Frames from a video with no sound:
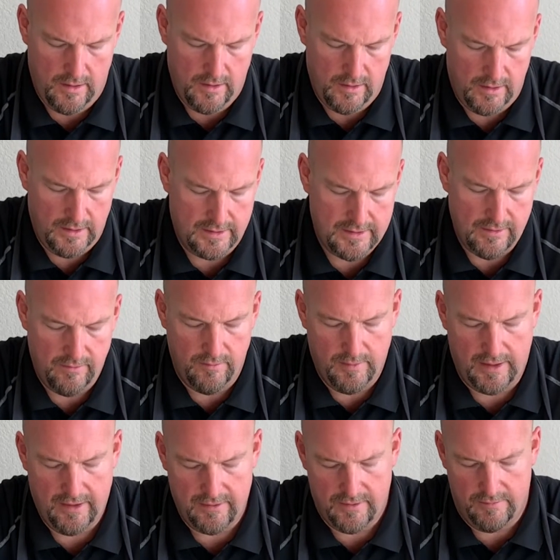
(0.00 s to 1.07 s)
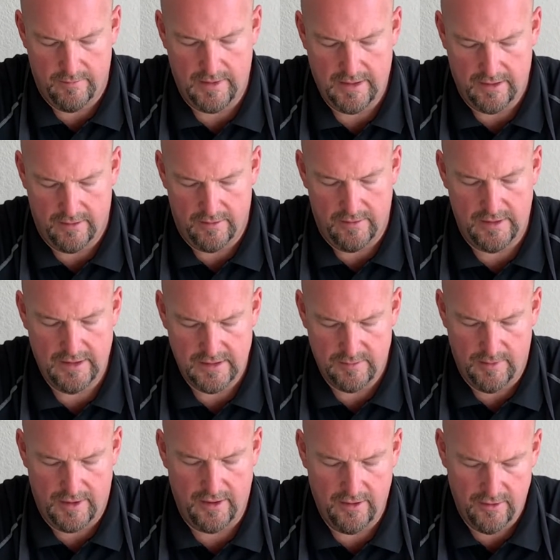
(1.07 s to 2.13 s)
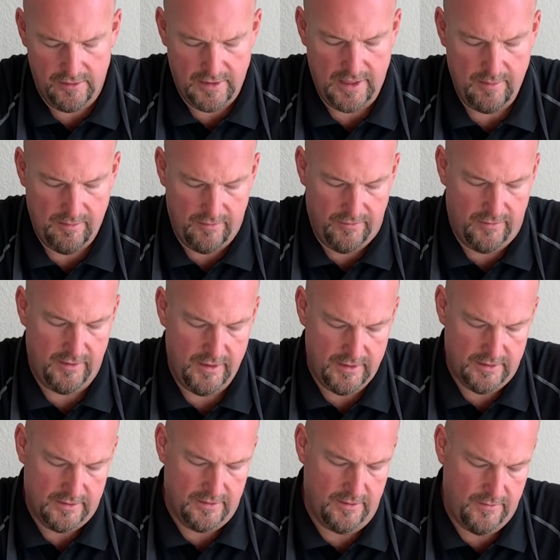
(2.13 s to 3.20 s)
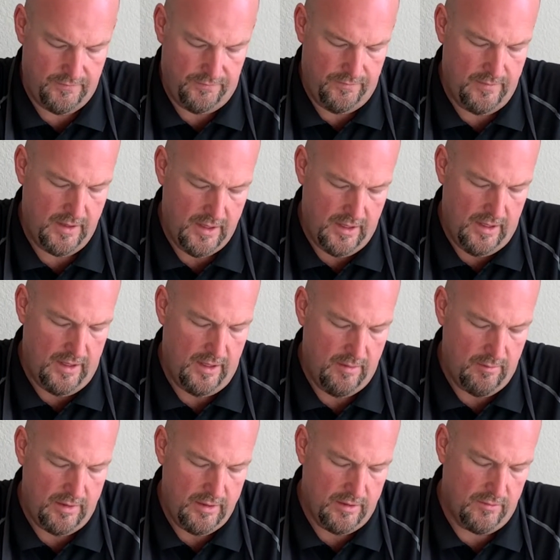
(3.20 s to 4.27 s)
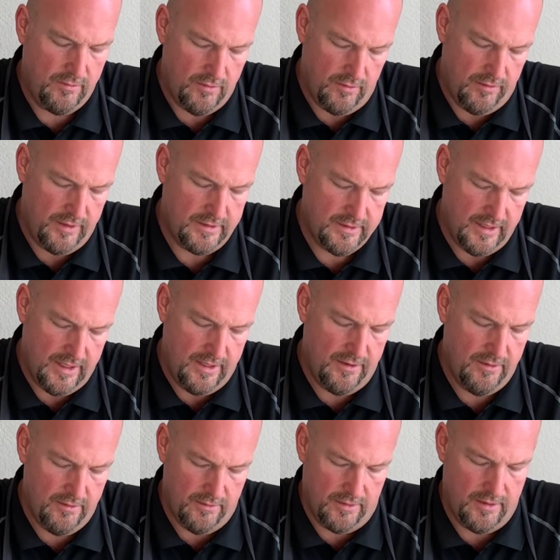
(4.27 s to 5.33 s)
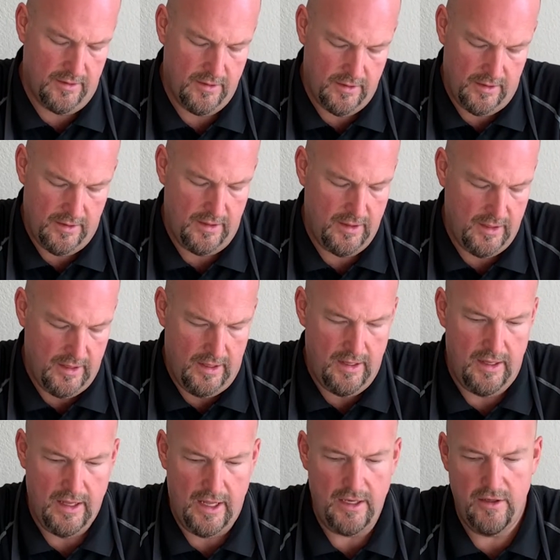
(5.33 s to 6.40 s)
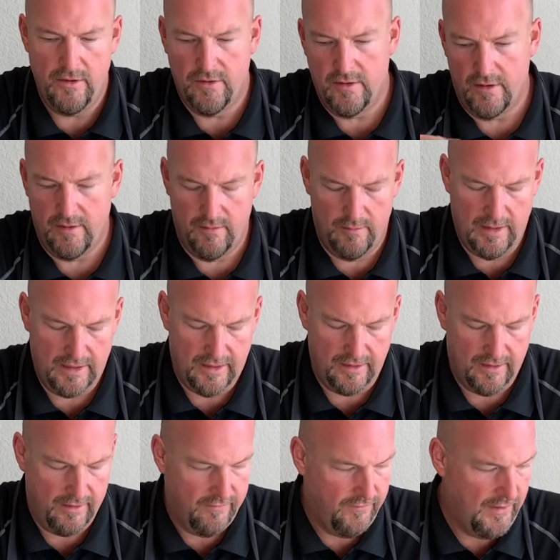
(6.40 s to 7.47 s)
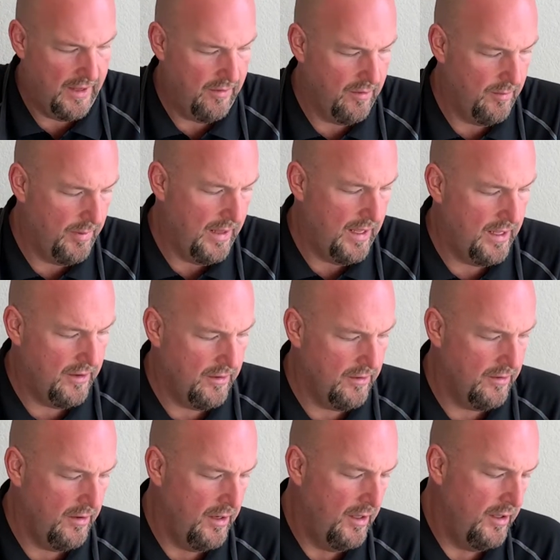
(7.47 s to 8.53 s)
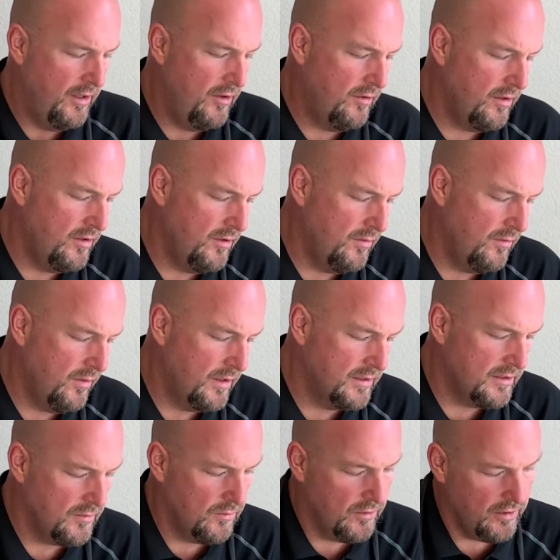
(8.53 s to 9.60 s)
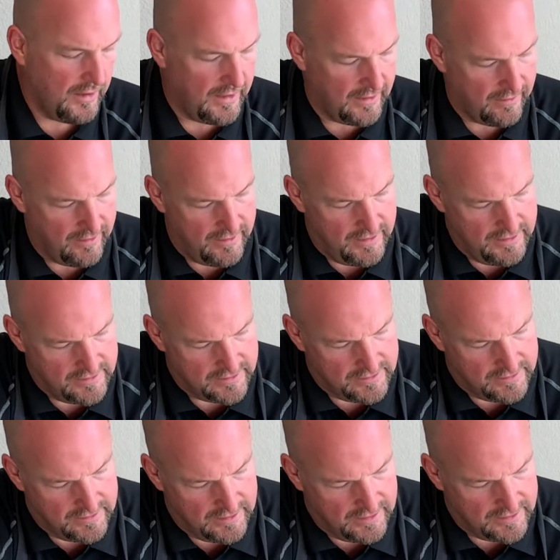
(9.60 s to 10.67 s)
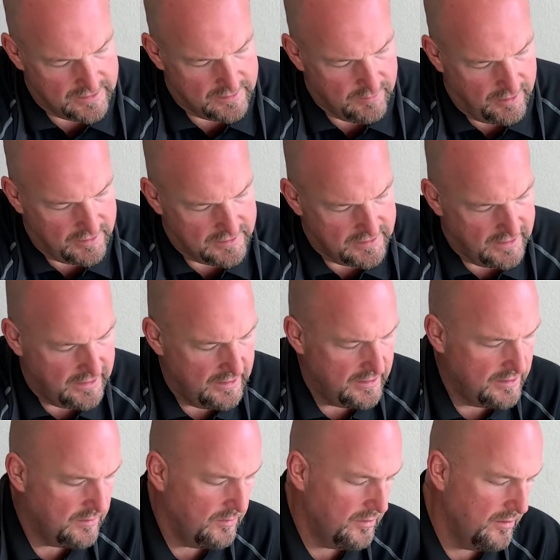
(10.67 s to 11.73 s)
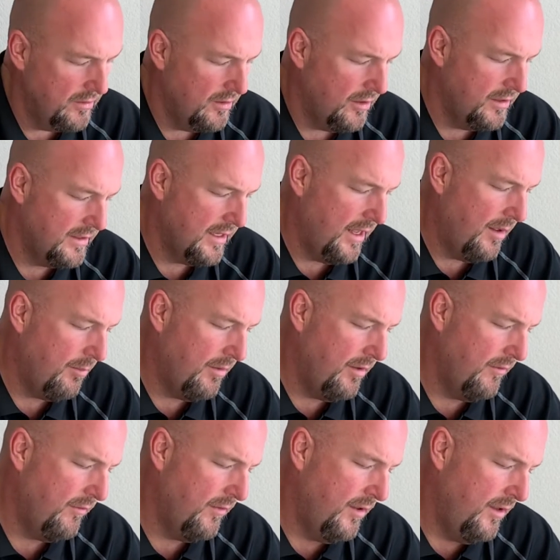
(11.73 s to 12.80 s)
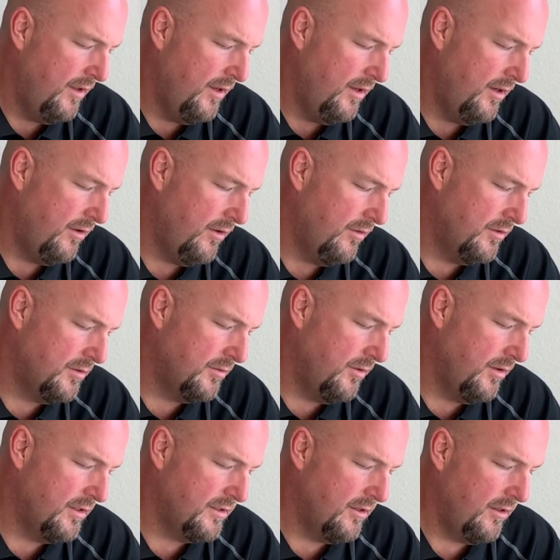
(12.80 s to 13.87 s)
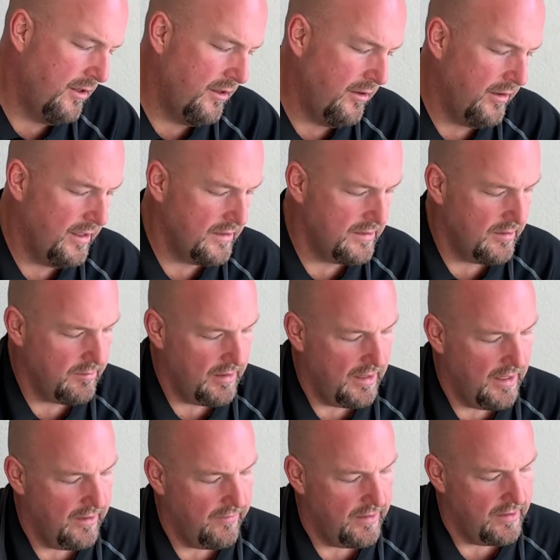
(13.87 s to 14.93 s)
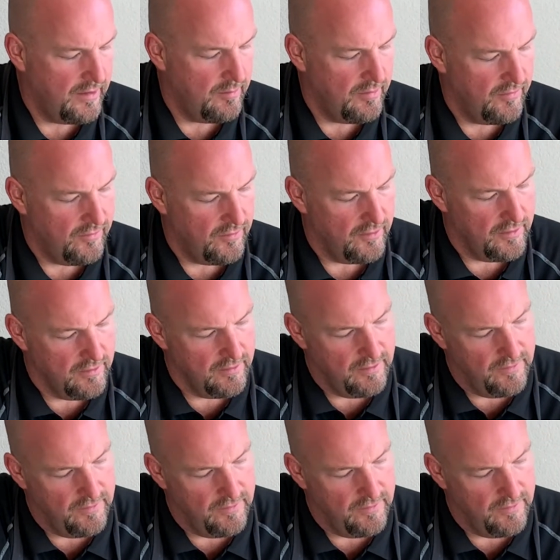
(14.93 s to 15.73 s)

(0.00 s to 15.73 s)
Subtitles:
Like I said, we might have to make a clean spot on your table for this. But you can roll this out and you could make like that flower pattern. You could do a swirl like this, like a small skinny swirl on top of your other swirl that's already there. That's something I haven't done before.